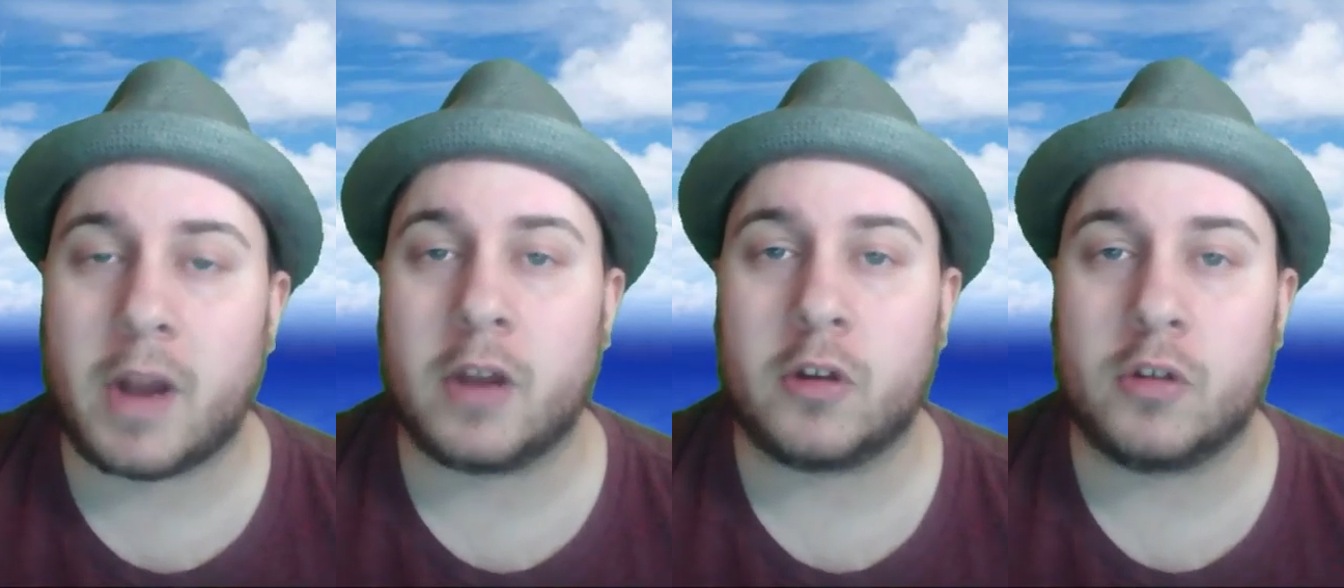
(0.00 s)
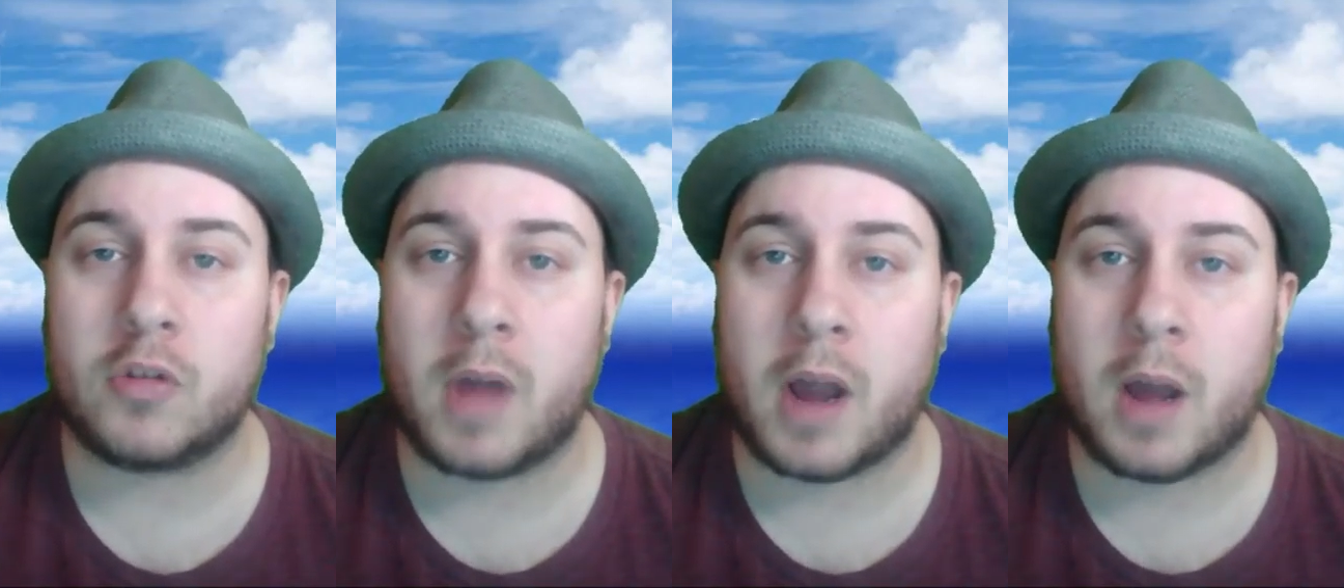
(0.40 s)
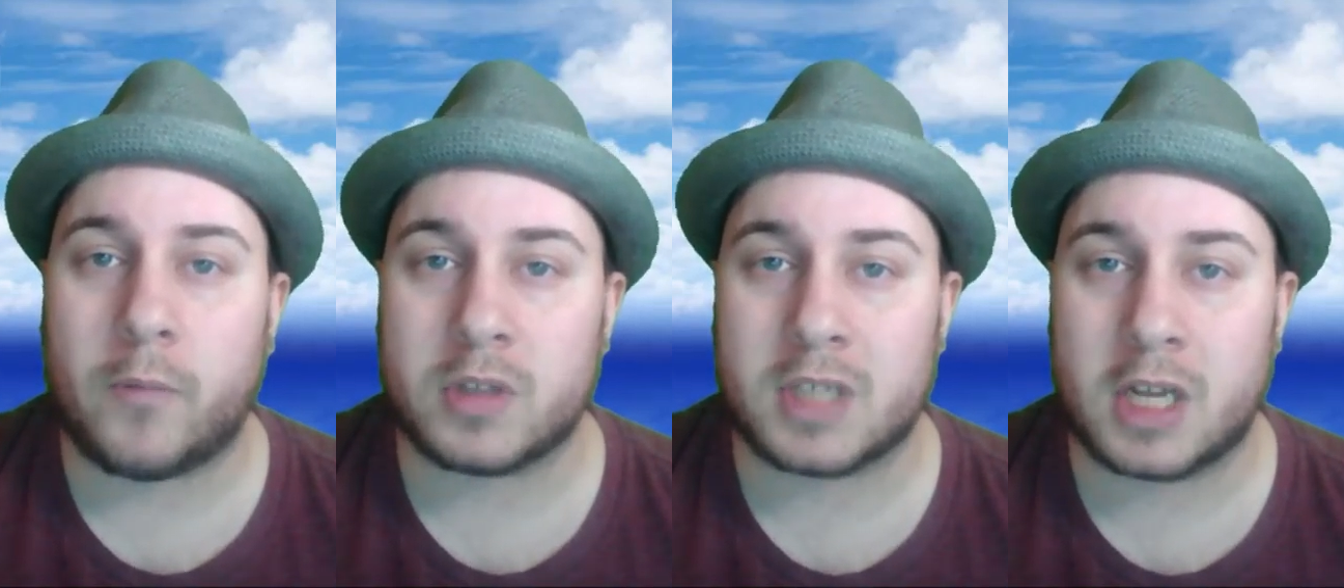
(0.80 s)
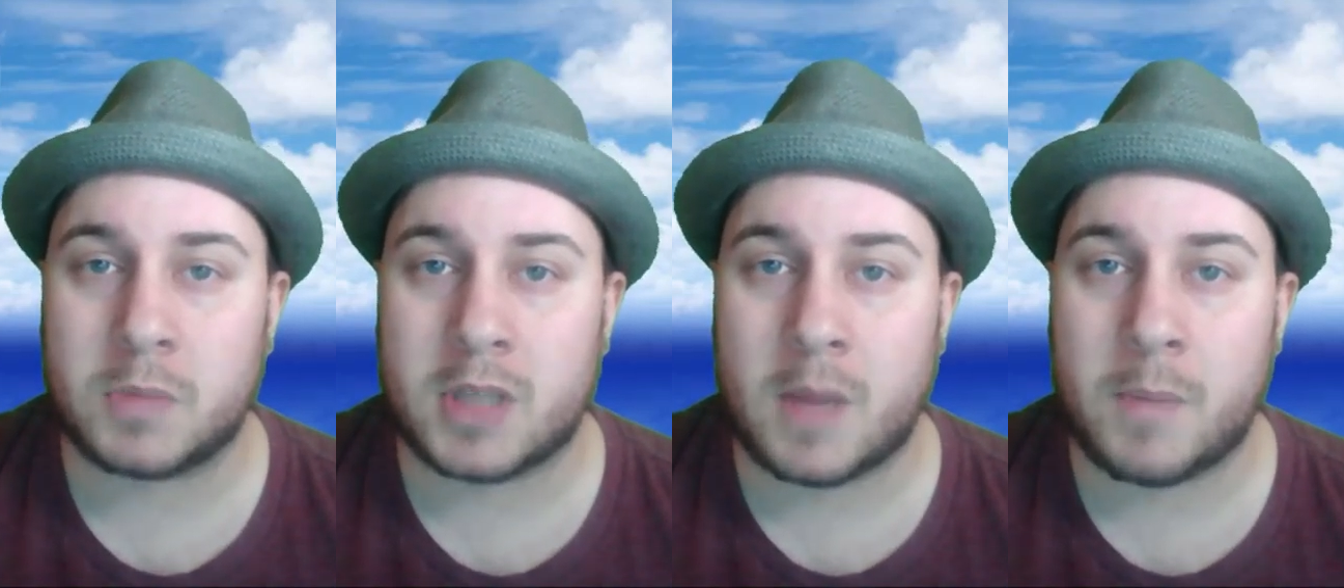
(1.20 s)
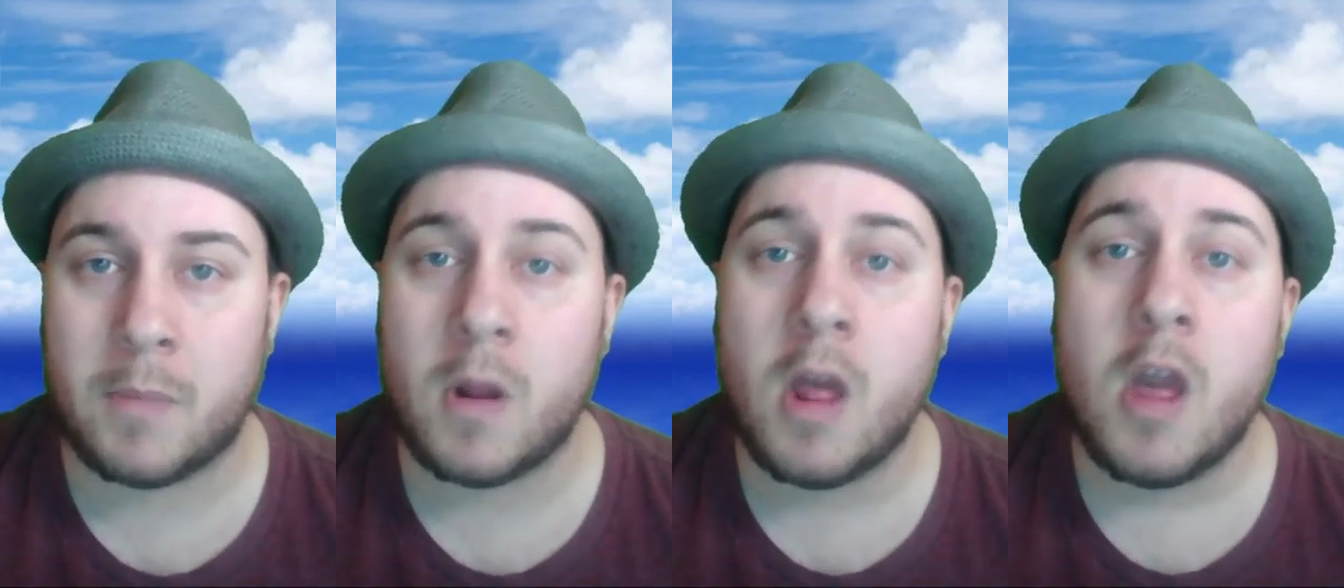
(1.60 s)
right here,
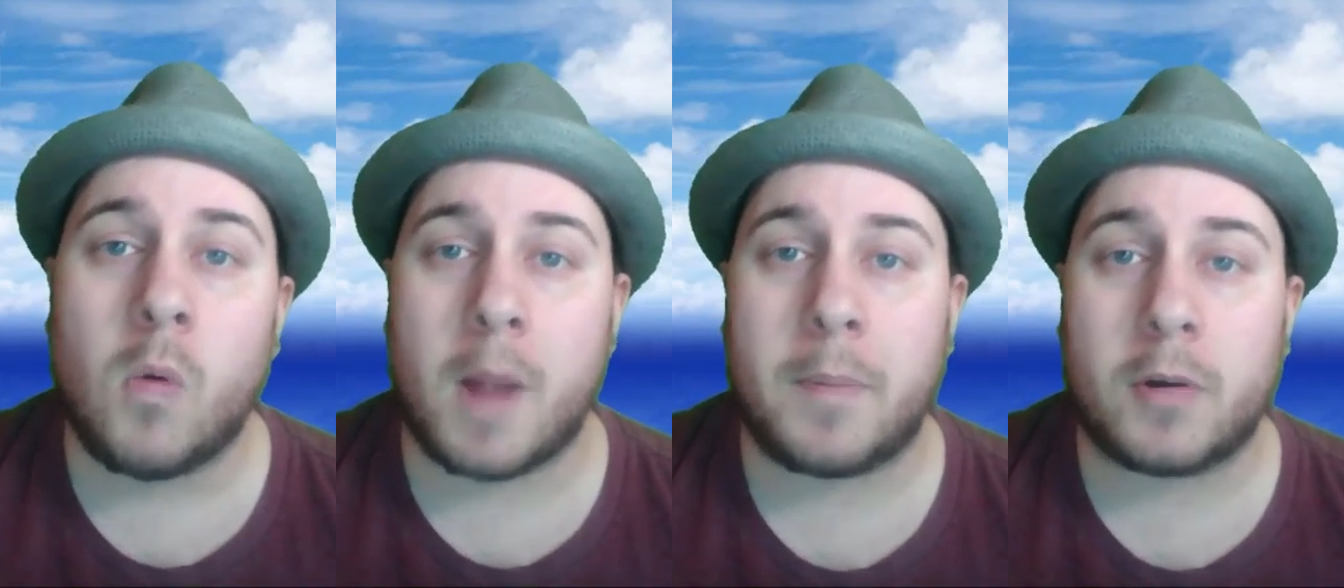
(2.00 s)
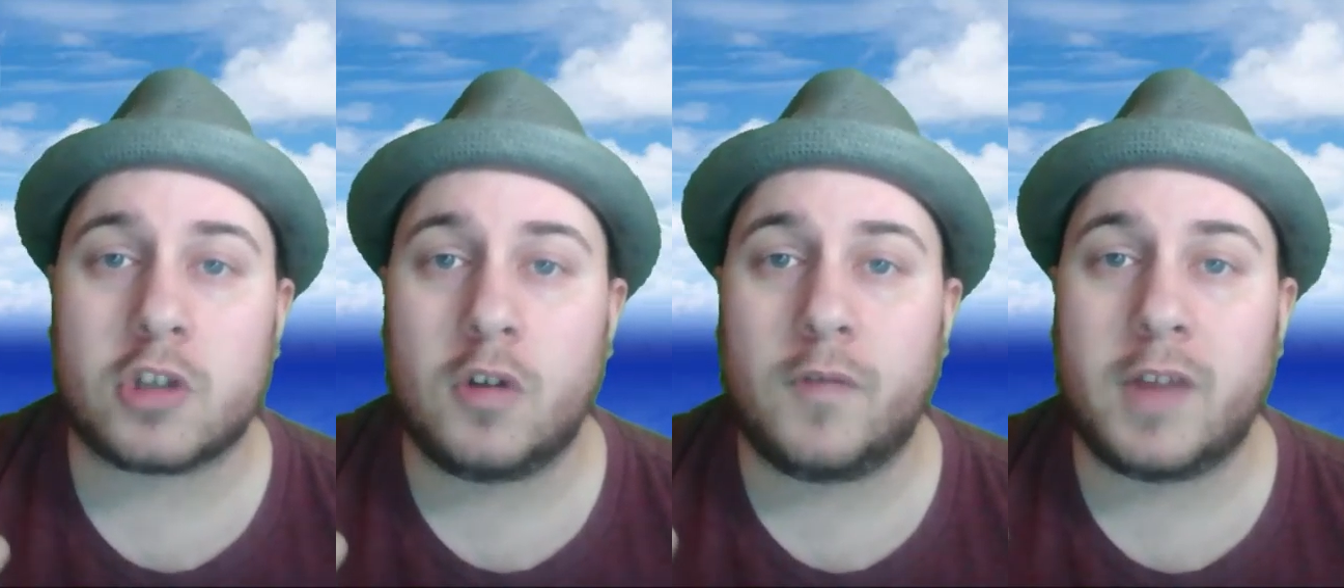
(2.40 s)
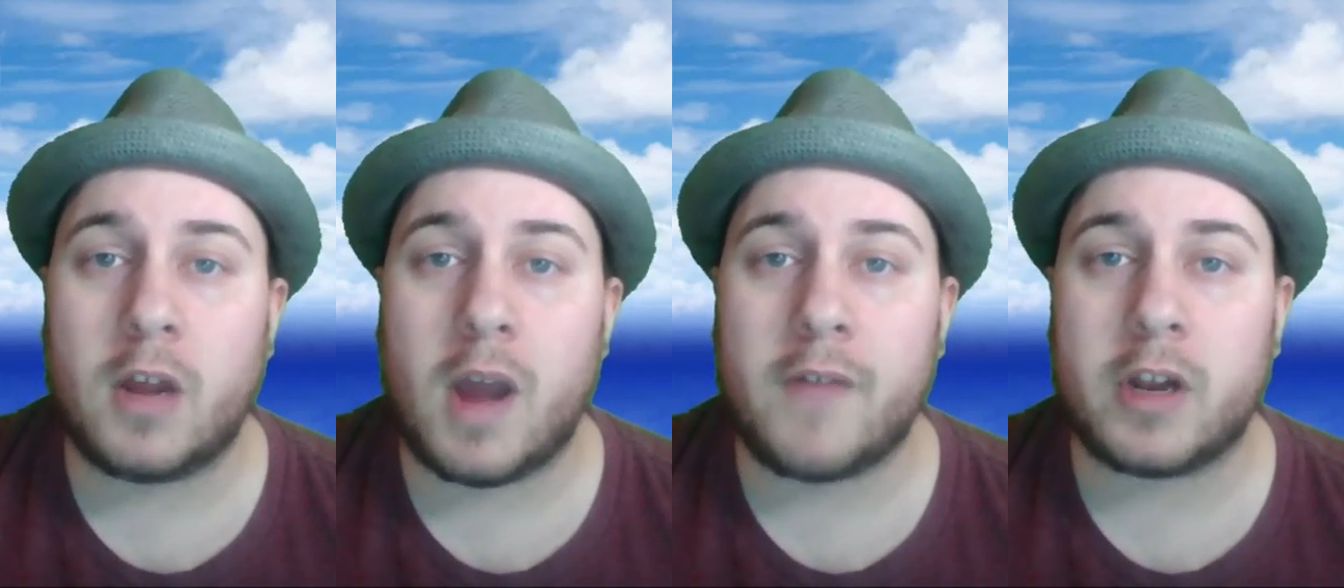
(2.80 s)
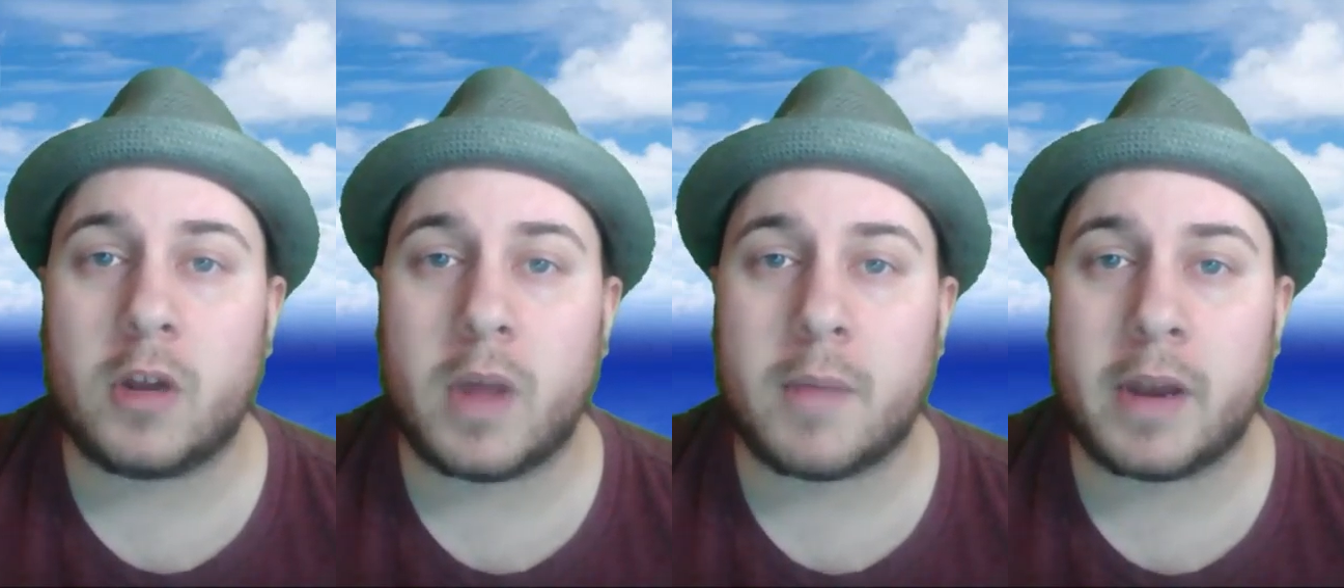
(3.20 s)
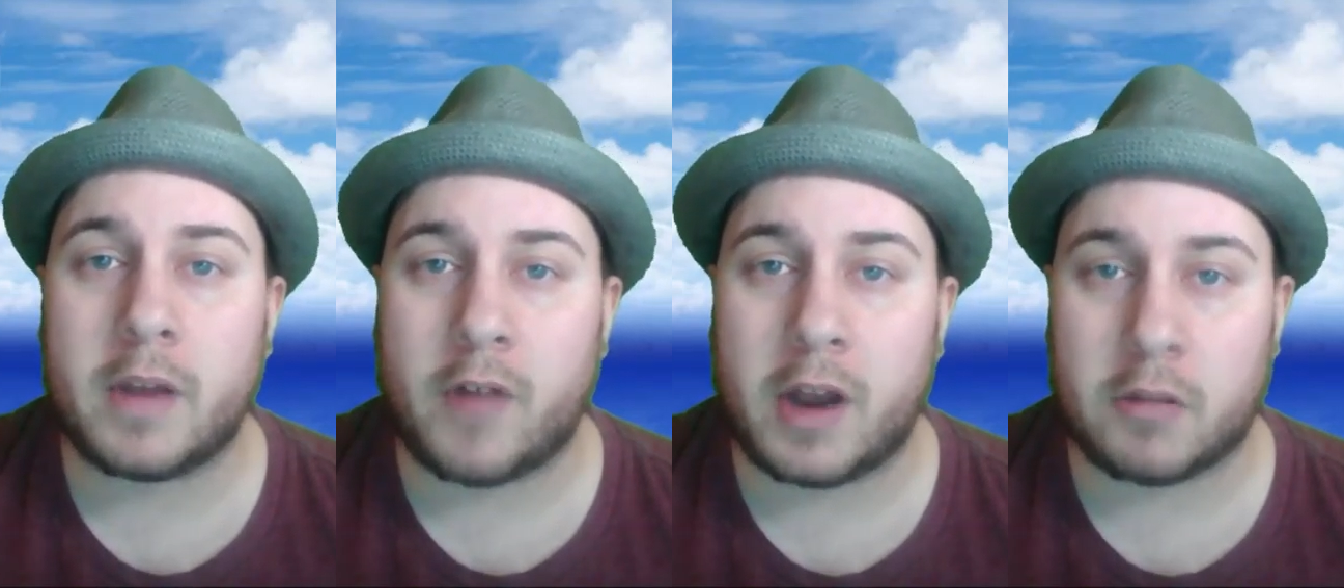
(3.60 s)
youtube.com/MeTimeGamer, where I post a new video every day of the week,
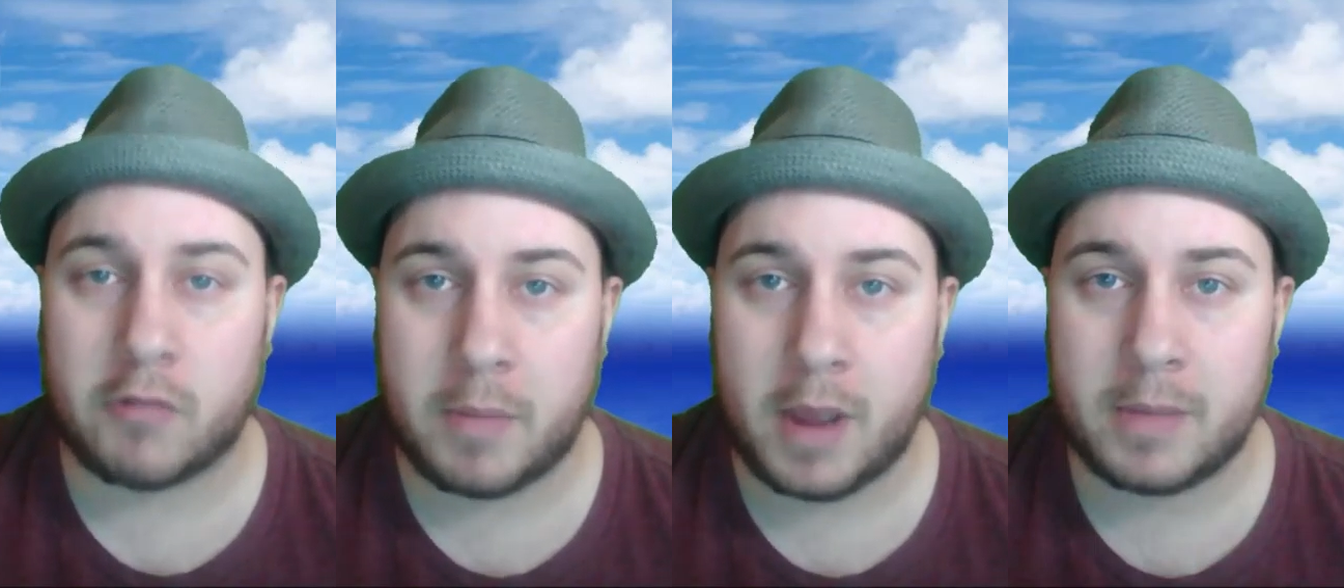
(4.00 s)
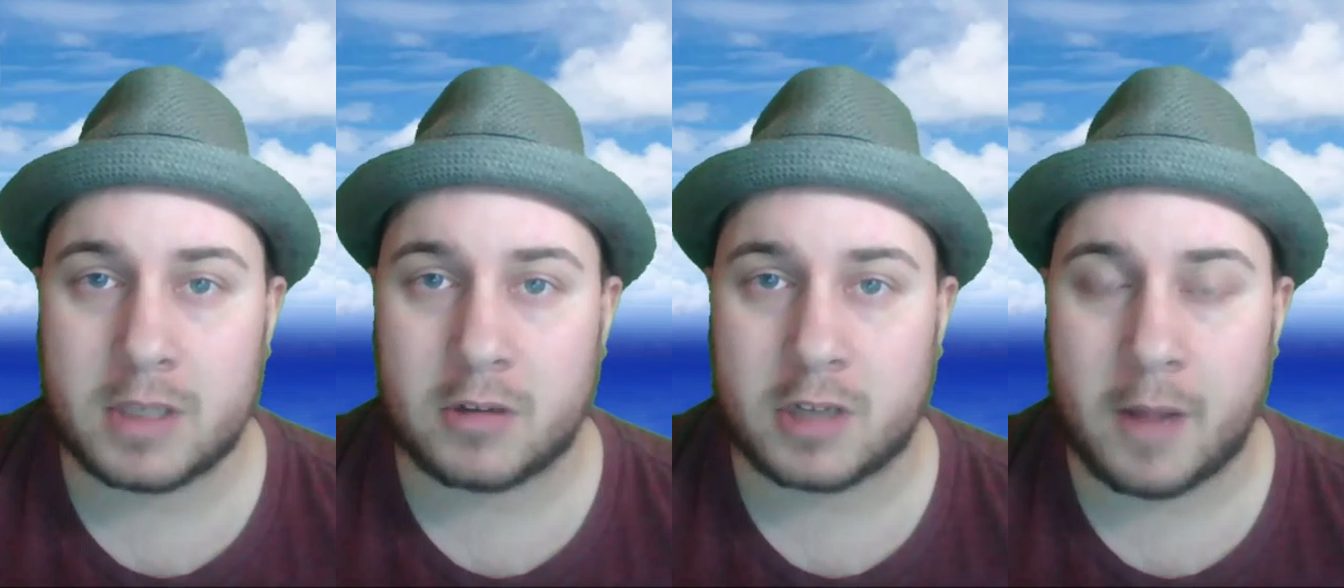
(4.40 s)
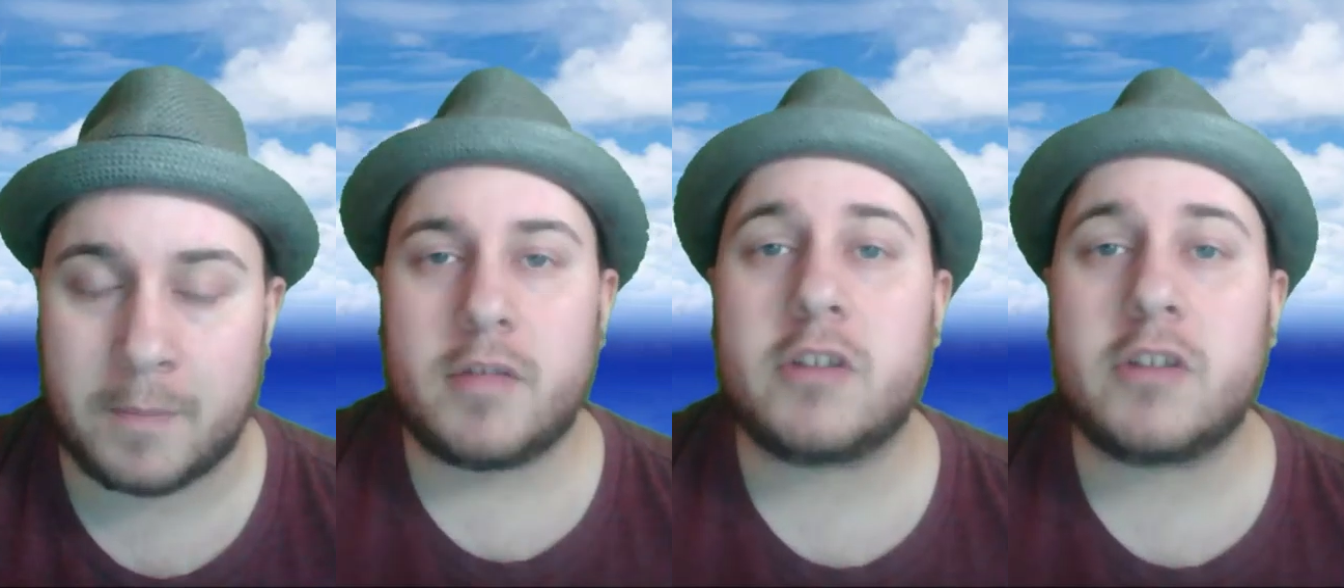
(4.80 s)
Monday to Friday, 3 p.m. Eastern Time.